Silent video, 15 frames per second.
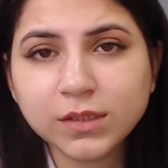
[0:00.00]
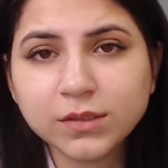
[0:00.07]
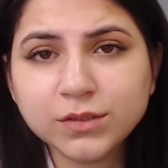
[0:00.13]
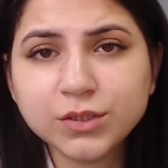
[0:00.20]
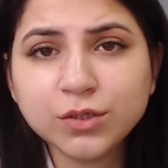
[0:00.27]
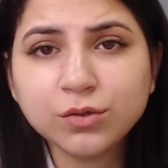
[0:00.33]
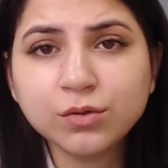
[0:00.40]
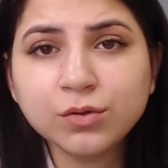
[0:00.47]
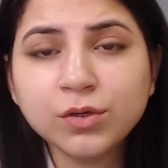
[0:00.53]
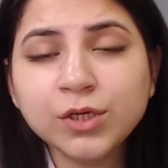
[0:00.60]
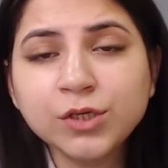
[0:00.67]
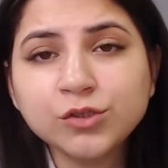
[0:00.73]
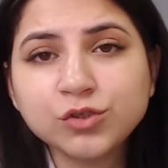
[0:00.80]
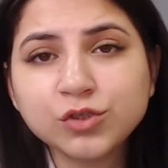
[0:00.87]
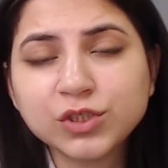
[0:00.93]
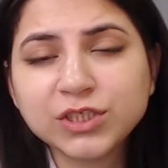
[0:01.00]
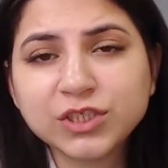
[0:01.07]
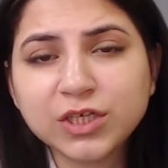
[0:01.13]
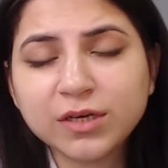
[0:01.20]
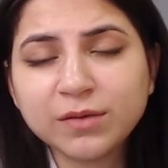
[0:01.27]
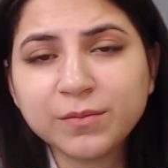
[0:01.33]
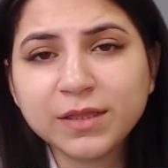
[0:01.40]
So to
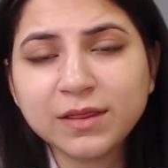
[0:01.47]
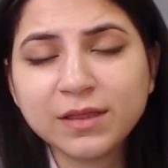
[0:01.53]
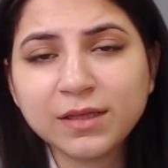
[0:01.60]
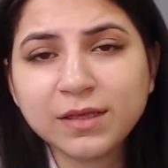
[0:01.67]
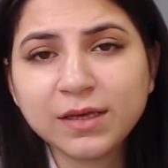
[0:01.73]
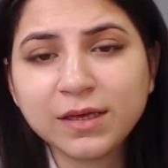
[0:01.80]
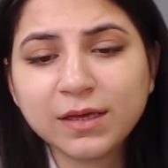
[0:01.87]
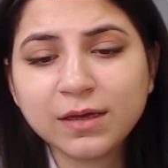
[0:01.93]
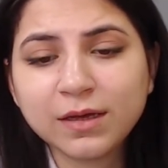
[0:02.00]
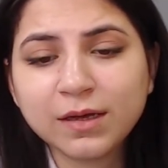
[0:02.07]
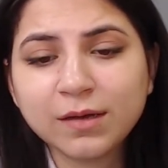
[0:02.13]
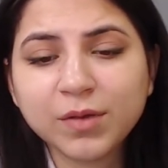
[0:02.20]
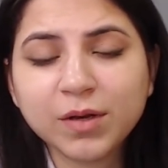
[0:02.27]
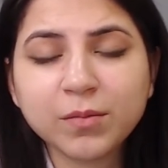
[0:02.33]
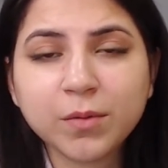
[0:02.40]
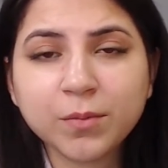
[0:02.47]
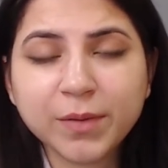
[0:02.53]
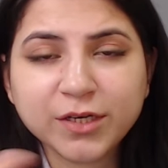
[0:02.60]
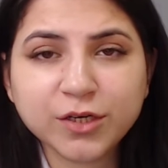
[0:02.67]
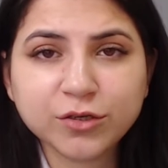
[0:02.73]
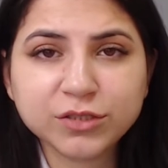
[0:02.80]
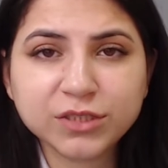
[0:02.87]
determine the minimum
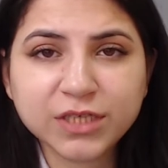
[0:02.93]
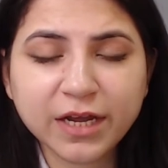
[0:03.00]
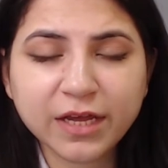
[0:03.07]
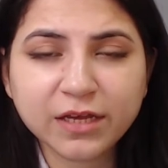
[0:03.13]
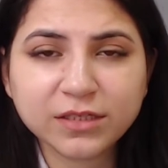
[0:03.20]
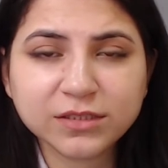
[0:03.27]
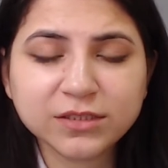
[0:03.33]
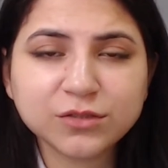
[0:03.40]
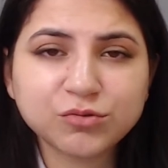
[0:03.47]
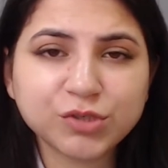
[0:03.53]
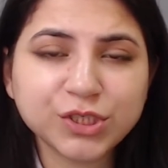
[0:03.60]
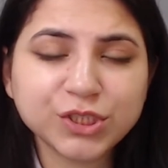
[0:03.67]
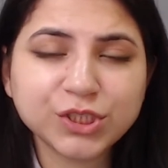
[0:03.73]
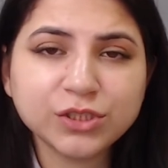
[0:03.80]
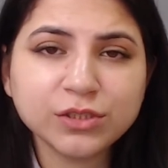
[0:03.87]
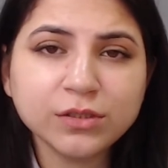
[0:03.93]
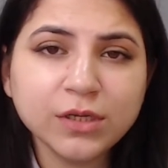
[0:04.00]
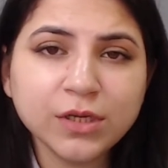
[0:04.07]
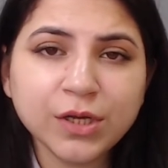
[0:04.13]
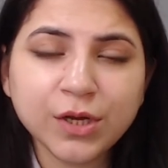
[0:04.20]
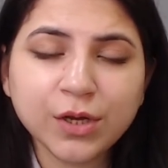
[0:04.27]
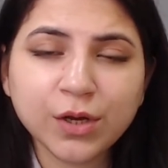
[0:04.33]
bacteriostatic concentration,
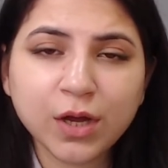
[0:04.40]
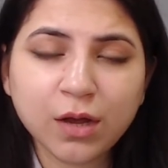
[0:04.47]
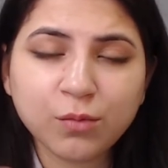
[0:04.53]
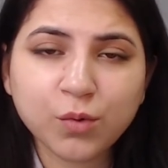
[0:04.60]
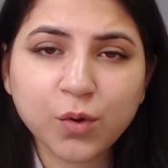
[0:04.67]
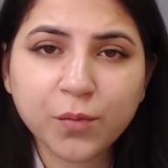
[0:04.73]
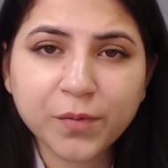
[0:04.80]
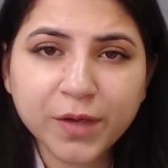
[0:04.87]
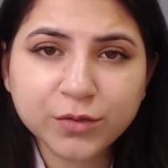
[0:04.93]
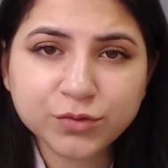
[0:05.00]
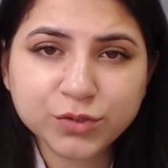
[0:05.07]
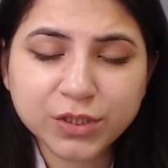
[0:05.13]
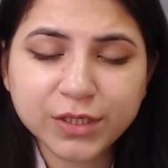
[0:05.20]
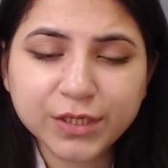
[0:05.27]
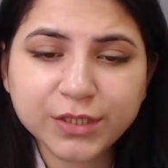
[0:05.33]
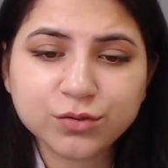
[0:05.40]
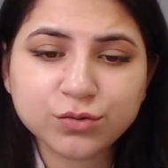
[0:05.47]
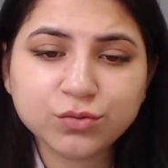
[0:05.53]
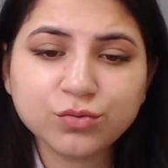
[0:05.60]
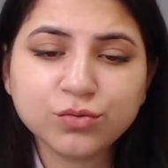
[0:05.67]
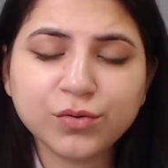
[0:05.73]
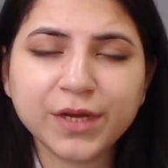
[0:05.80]
what we usually
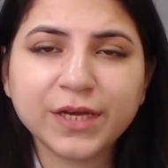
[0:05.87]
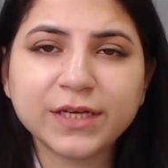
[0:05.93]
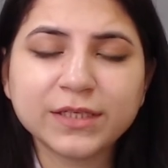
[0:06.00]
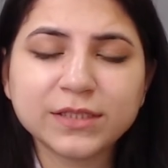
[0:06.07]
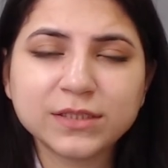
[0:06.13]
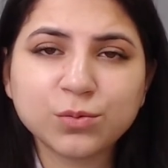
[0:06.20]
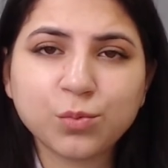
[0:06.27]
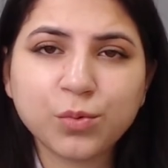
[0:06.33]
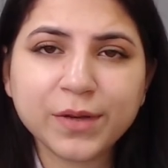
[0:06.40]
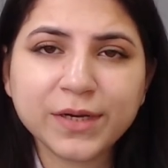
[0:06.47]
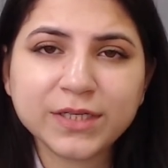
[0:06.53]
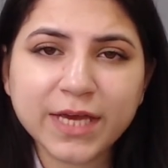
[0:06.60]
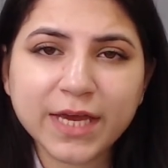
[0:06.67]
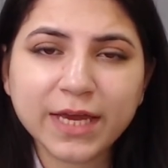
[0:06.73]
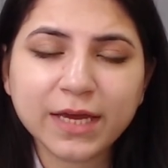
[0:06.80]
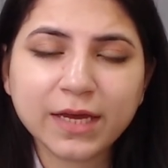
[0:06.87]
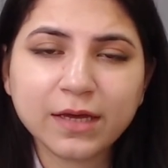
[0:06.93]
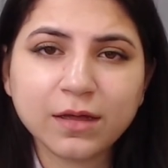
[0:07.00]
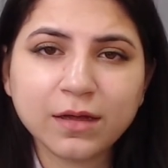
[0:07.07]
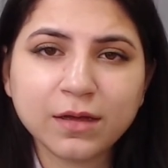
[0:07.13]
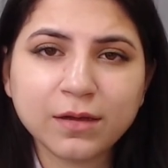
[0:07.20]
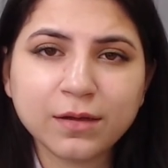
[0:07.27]
do is we take
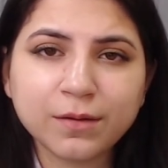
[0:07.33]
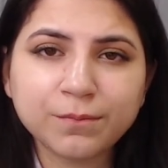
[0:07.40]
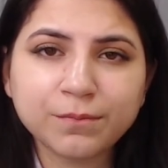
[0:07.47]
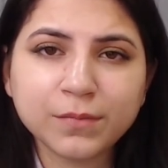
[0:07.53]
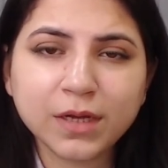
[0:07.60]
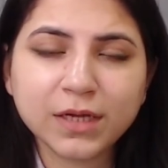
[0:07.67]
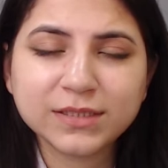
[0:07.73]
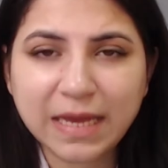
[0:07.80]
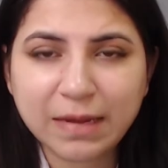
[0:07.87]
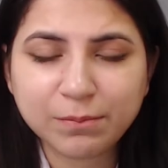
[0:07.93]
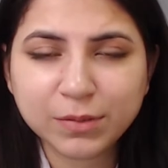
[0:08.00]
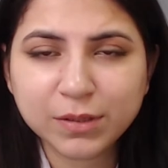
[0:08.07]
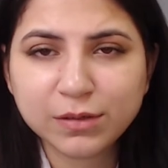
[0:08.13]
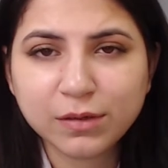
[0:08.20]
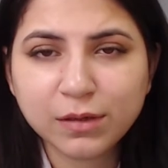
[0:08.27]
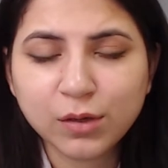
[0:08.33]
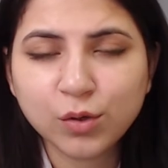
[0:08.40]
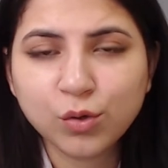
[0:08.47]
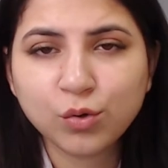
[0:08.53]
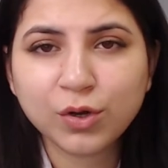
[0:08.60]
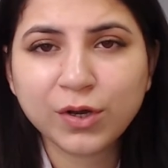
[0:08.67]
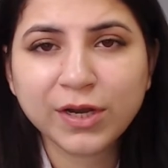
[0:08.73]
a sample
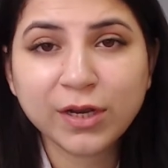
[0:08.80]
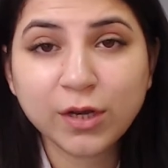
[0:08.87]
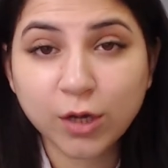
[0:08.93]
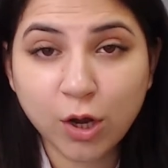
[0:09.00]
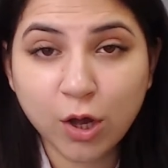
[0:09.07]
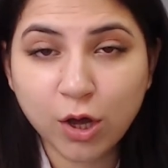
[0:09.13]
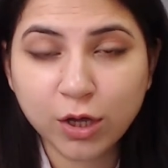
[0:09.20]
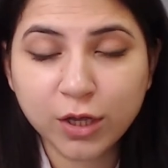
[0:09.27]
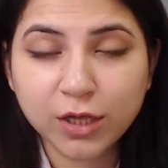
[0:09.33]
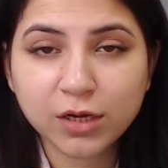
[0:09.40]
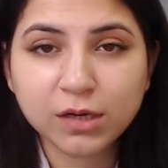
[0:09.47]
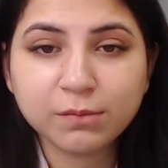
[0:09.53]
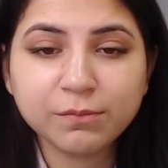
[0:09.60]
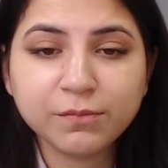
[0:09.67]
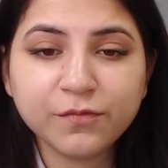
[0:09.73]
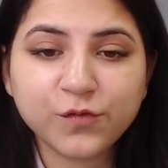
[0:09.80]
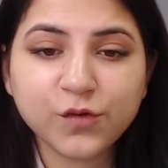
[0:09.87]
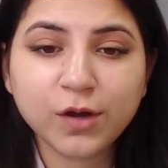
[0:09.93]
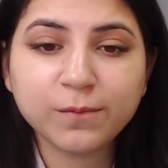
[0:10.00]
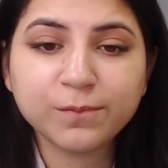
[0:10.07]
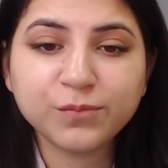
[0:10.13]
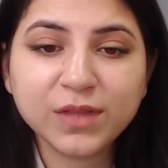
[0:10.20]
or an inoculum
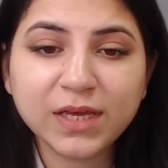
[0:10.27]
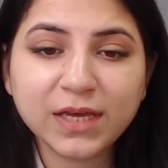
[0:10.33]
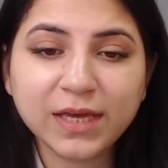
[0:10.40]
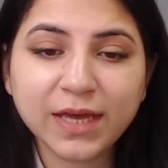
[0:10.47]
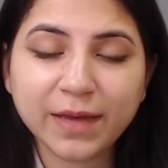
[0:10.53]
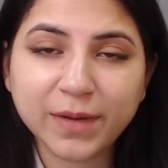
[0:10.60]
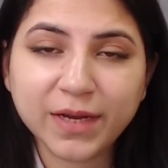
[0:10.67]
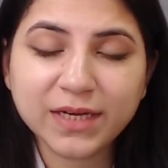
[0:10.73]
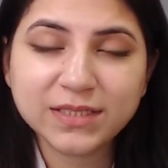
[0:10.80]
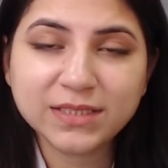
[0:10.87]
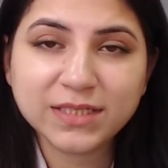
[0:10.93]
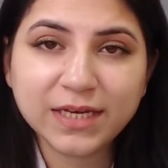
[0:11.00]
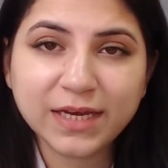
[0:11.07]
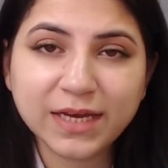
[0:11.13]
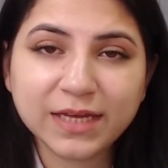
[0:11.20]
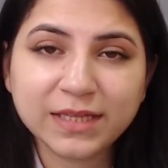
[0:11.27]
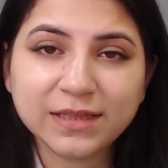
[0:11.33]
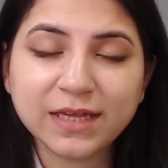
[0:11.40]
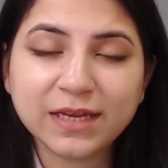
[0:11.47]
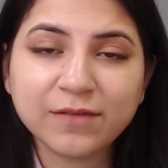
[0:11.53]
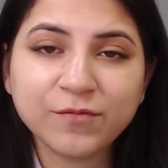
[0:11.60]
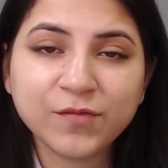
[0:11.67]
from the MIC,
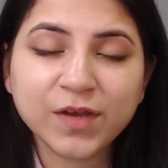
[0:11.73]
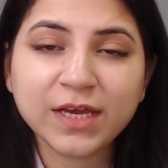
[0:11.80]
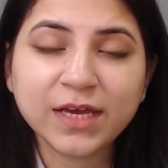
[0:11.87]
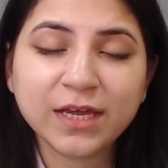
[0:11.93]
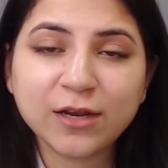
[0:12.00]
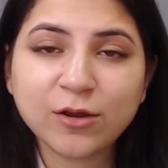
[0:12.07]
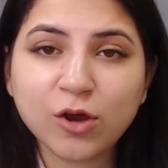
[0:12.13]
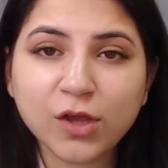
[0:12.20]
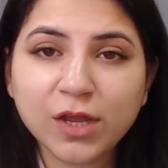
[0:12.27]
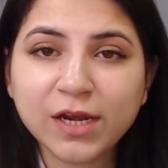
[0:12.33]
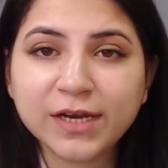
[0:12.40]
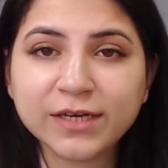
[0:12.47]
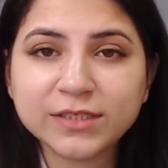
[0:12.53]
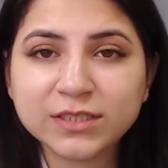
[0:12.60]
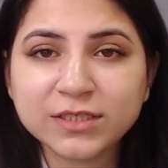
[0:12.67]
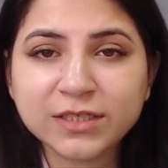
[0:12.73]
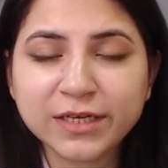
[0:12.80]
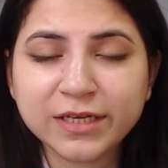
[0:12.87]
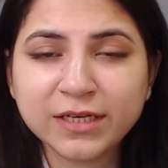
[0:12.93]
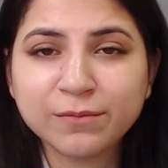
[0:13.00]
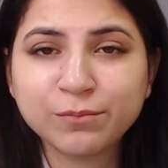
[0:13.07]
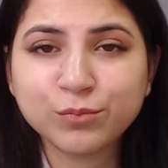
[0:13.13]
and then we inoculate it
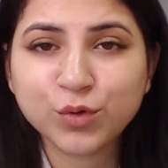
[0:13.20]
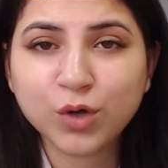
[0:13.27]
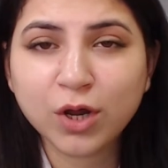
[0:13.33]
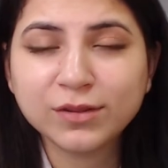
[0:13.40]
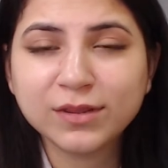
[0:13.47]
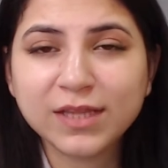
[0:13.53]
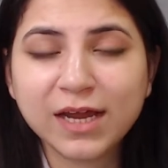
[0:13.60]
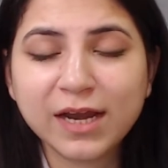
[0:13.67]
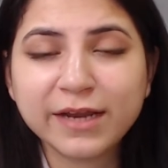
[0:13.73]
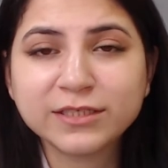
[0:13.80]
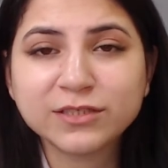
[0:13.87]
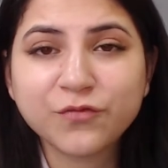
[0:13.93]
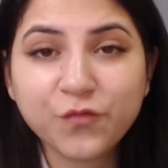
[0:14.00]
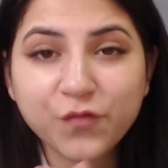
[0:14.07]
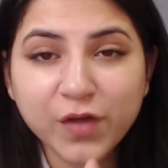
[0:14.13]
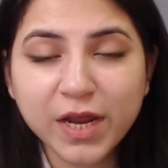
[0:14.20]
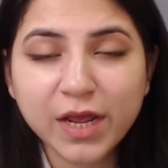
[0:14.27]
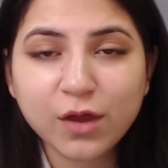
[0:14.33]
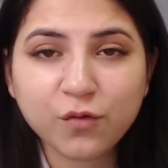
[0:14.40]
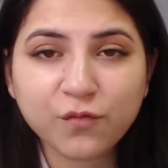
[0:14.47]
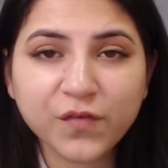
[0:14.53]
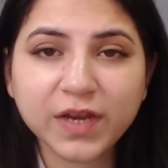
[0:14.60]
in a broth that is
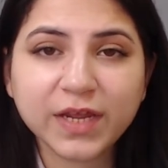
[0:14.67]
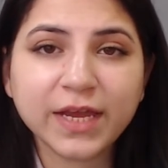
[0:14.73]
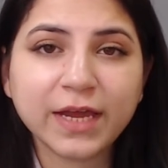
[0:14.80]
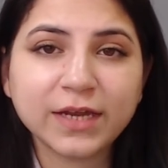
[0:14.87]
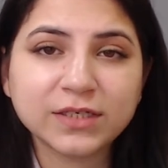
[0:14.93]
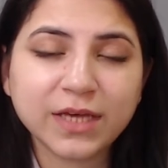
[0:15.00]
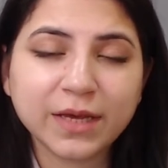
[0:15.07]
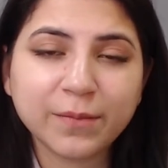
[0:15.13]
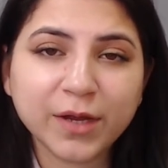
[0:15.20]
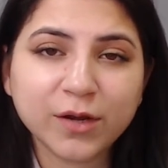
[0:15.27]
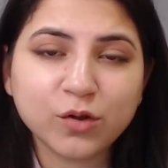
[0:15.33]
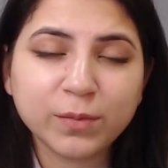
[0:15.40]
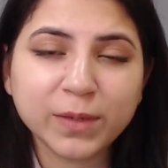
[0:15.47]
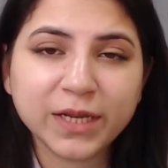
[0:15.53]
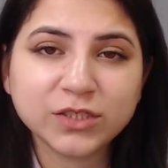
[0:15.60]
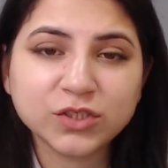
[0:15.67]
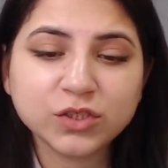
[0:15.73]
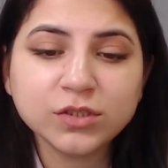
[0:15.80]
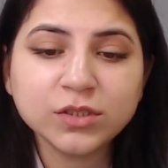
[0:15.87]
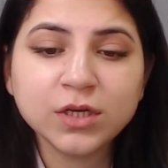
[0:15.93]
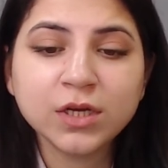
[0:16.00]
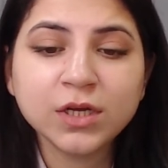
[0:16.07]
free of any antimicrobial
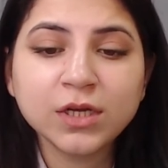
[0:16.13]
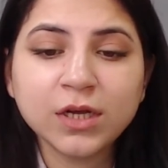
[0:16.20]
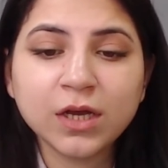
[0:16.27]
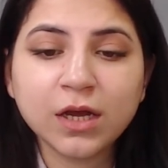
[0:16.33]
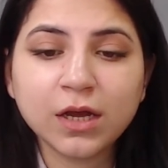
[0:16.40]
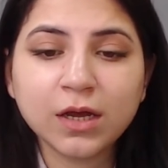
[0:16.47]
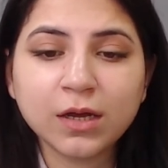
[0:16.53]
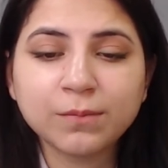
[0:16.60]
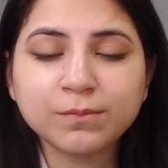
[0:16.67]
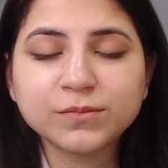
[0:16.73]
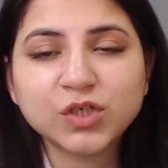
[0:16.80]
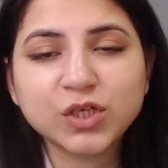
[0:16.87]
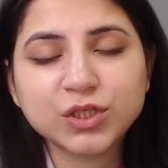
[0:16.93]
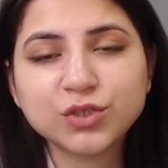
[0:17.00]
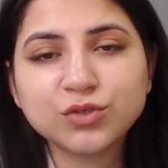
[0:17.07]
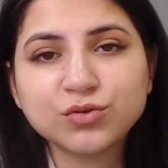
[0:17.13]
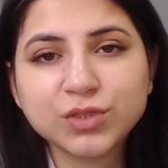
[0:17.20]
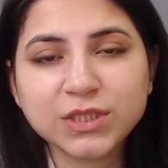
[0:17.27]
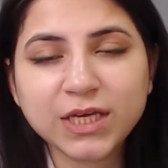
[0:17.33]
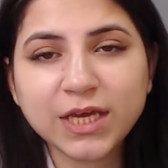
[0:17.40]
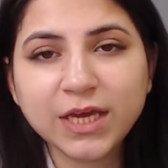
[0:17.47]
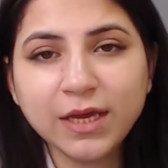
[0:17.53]
agent, just to
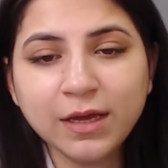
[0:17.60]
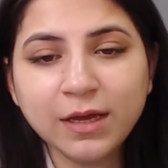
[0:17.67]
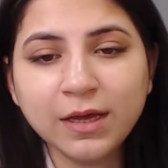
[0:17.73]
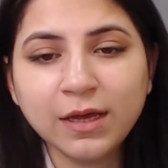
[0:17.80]
see